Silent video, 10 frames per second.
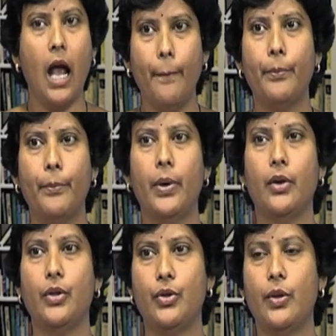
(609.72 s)
up
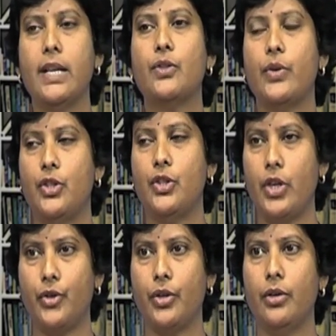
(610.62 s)
to his
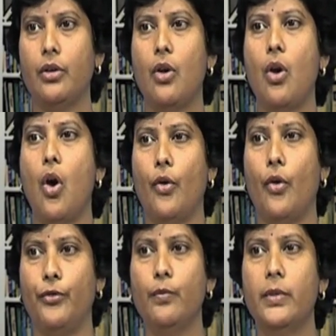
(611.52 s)
rejection of
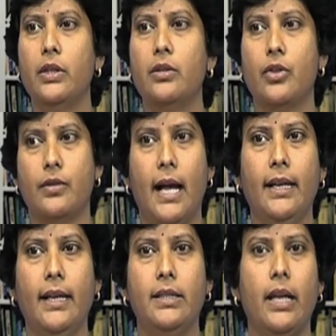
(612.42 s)
human
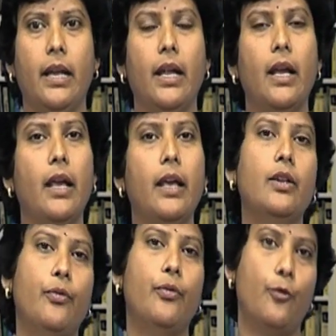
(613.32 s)
society in
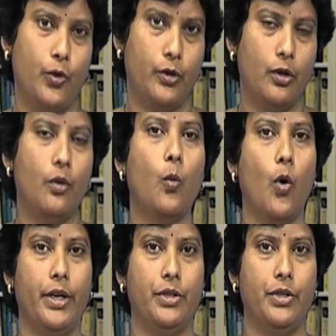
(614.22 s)
the fourth
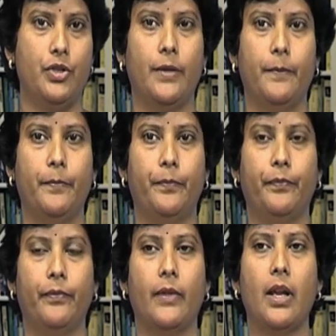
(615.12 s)
voyage.
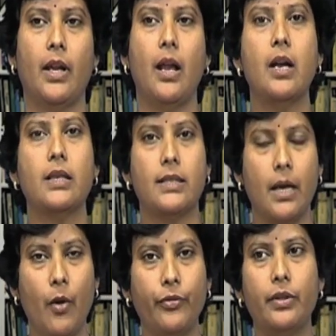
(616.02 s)

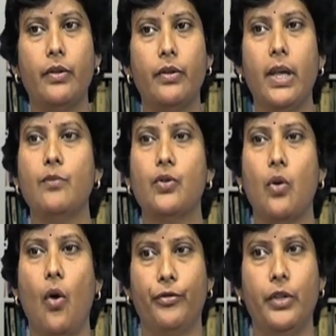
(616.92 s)
Some of the themes
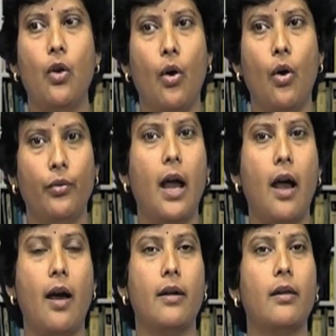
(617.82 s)
of the novel
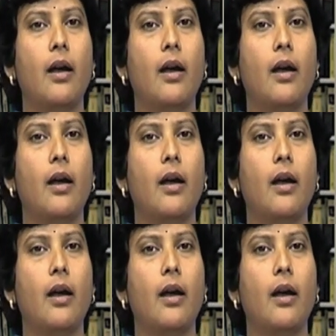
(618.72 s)
are